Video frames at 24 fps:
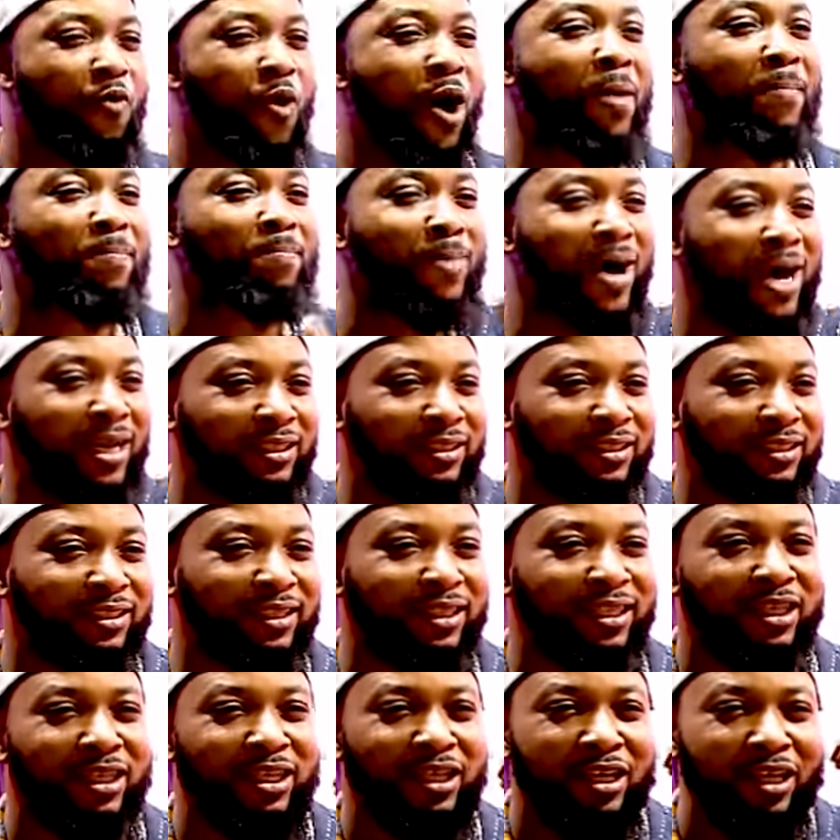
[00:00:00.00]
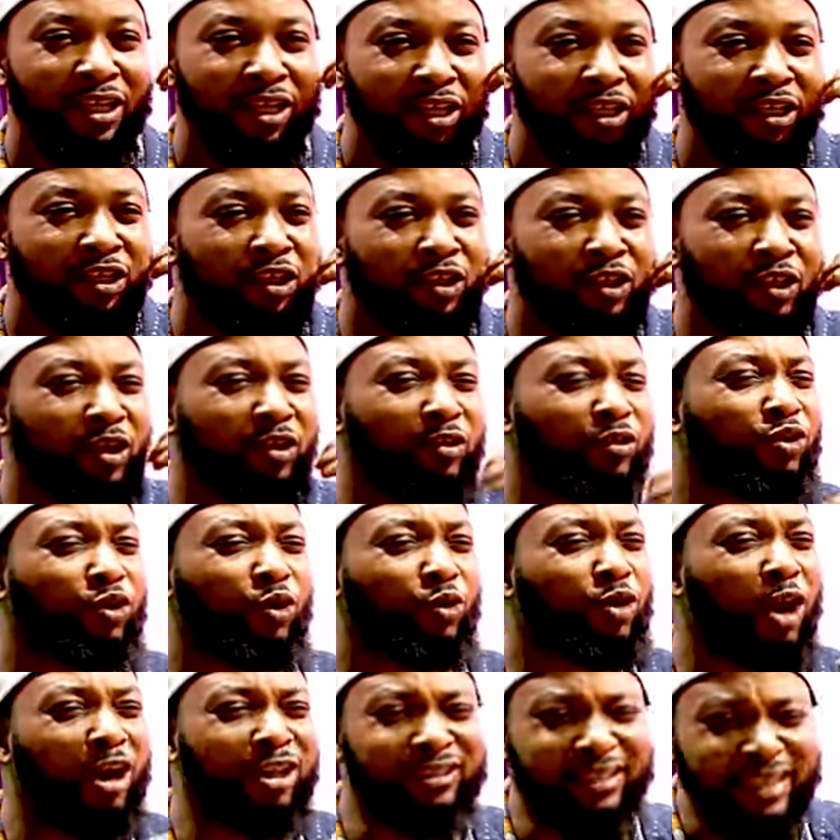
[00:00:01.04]
1 month.
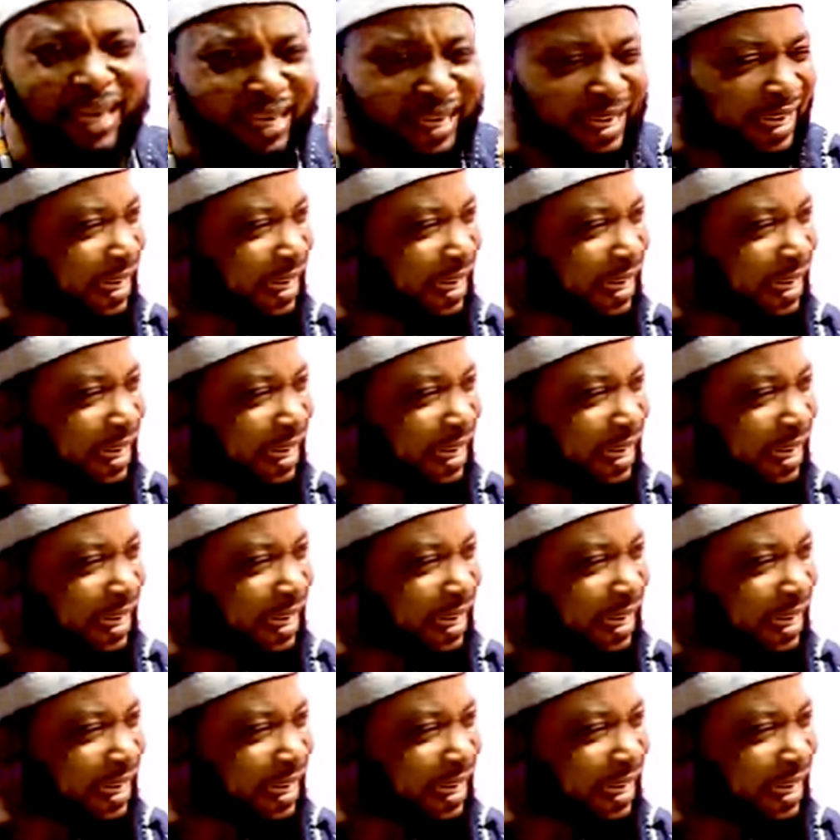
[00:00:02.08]
You don't take